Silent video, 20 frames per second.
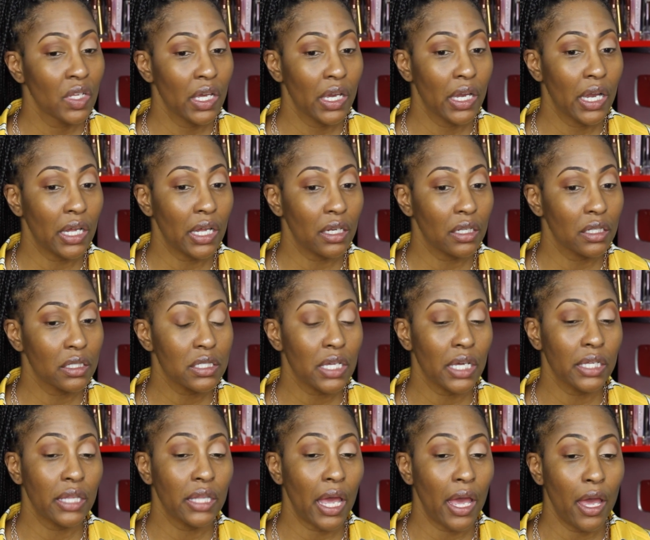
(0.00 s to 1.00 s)
It kind of looks
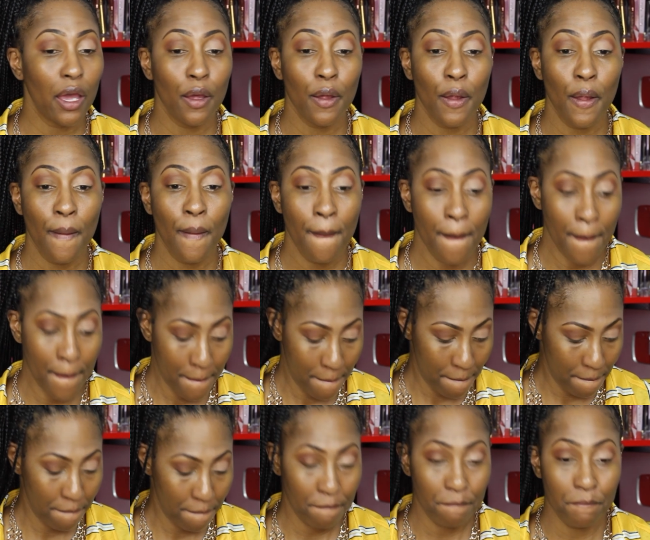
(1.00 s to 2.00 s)
like that,
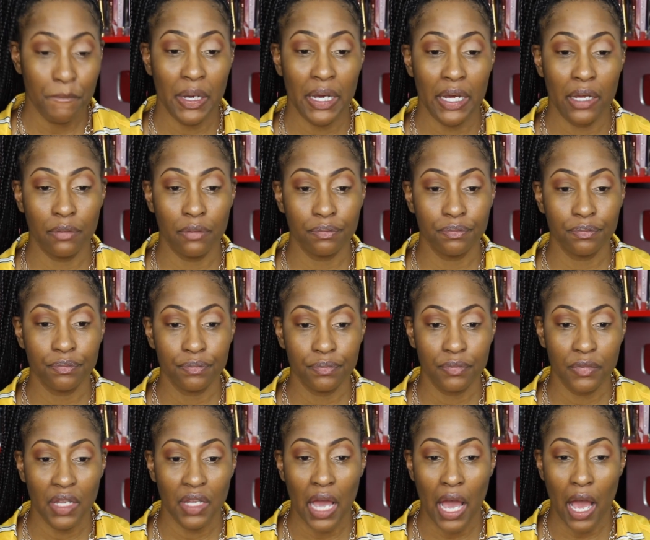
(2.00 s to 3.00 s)
but
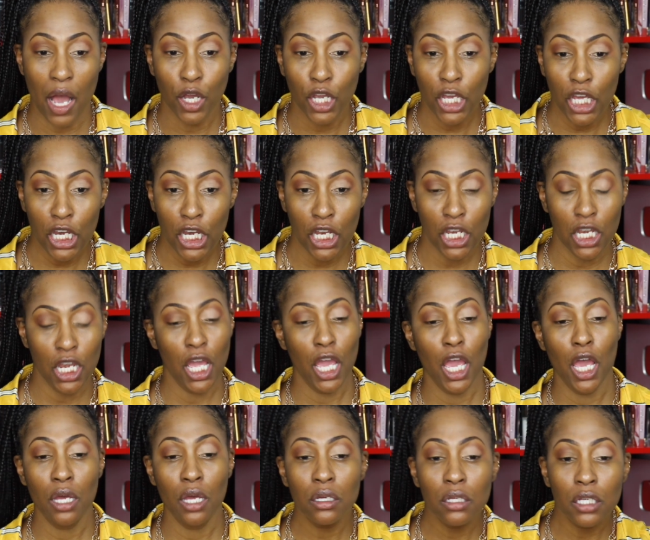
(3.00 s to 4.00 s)
I'll get in
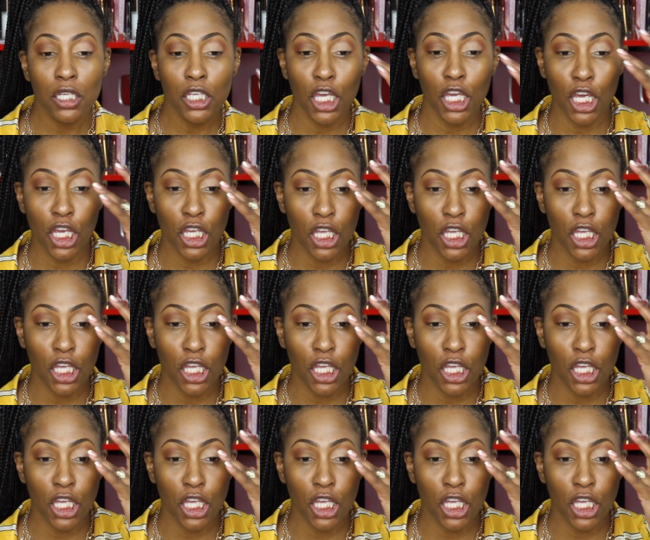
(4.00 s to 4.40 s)
there. Yeah,